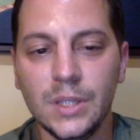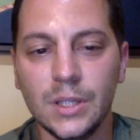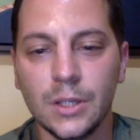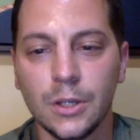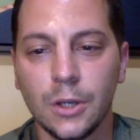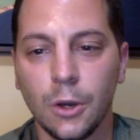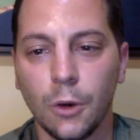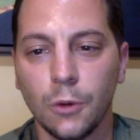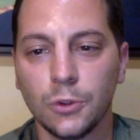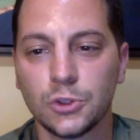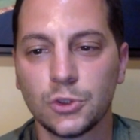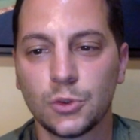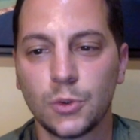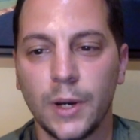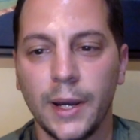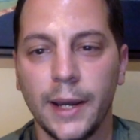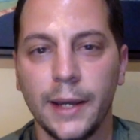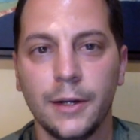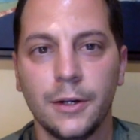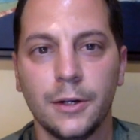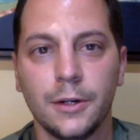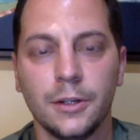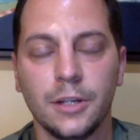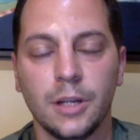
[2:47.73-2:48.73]
Ghost
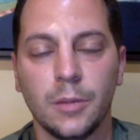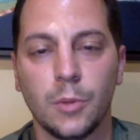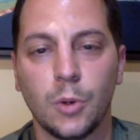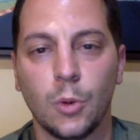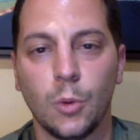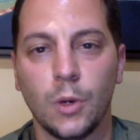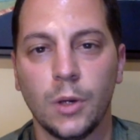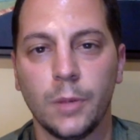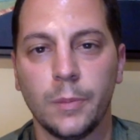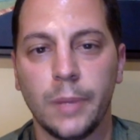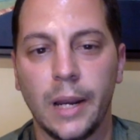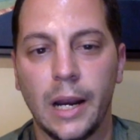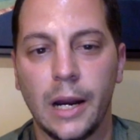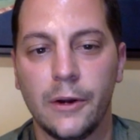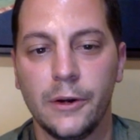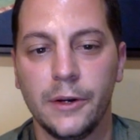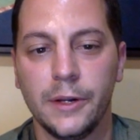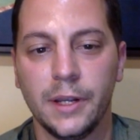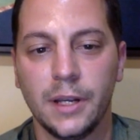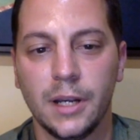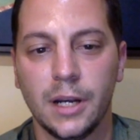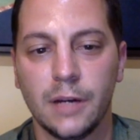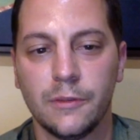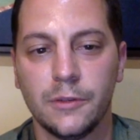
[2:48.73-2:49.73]
Rider #1
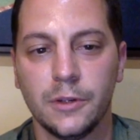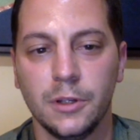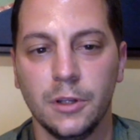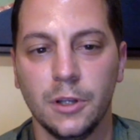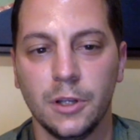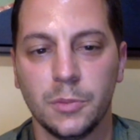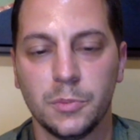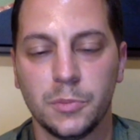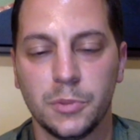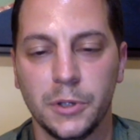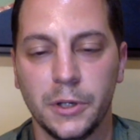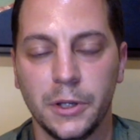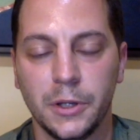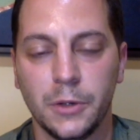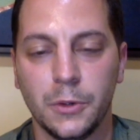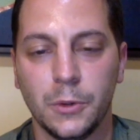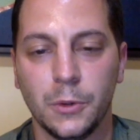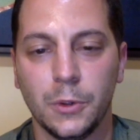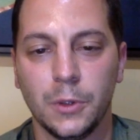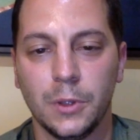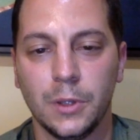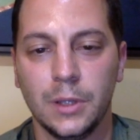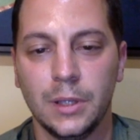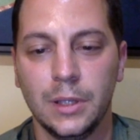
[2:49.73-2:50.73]
parody cover looked pretty
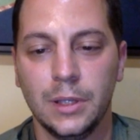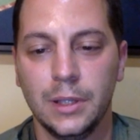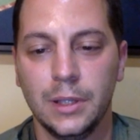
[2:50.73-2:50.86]
cool.